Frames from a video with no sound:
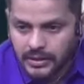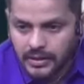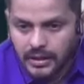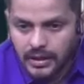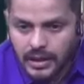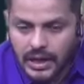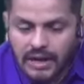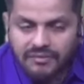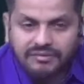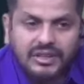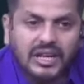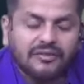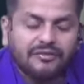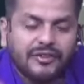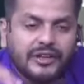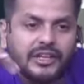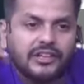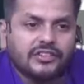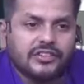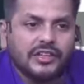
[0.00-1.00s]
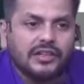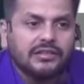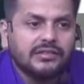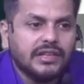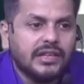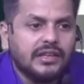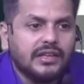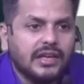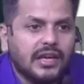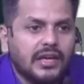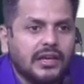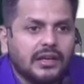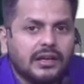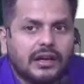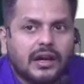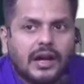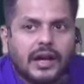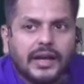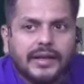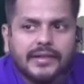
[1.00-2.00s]
After finishing thinking,
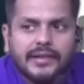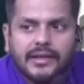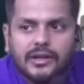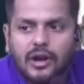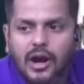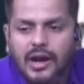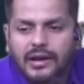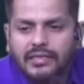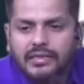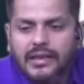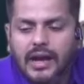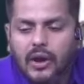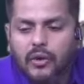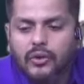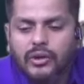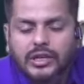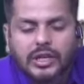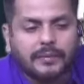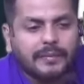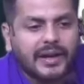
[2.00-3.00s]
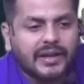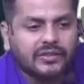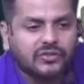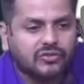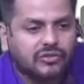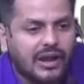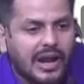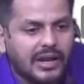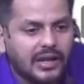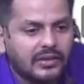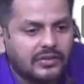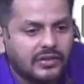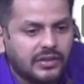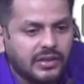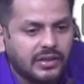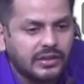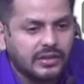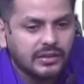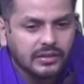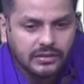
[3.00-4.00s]
I got the outcome as
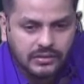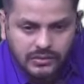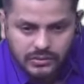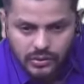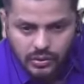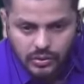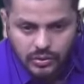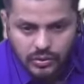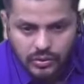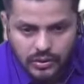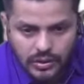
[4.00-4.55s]
strategy. No.